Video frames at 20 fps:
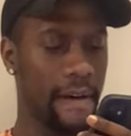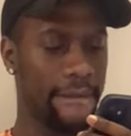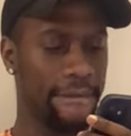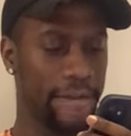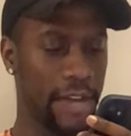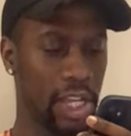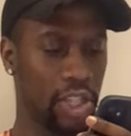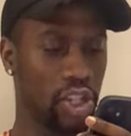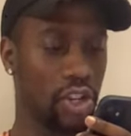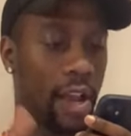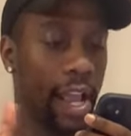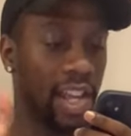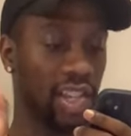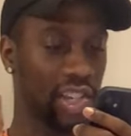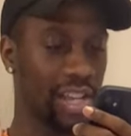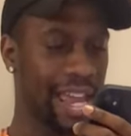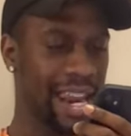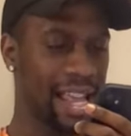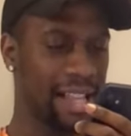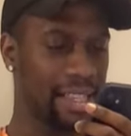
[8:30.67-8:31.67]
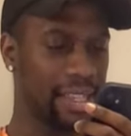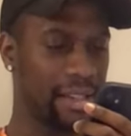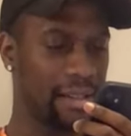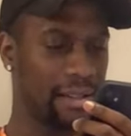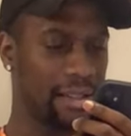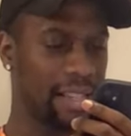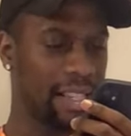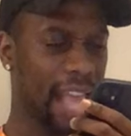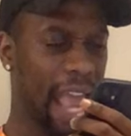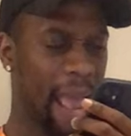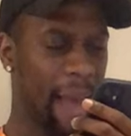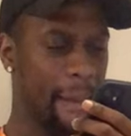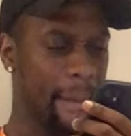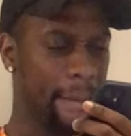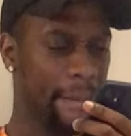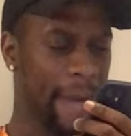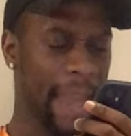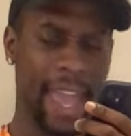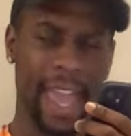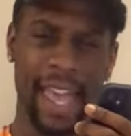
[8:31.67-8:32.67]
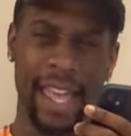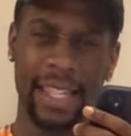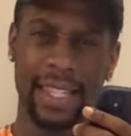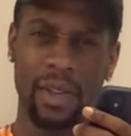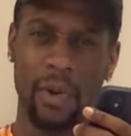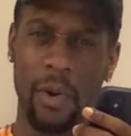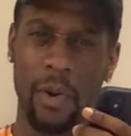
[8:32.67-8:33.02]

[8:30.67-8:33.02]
feature. And shout out to Tapaz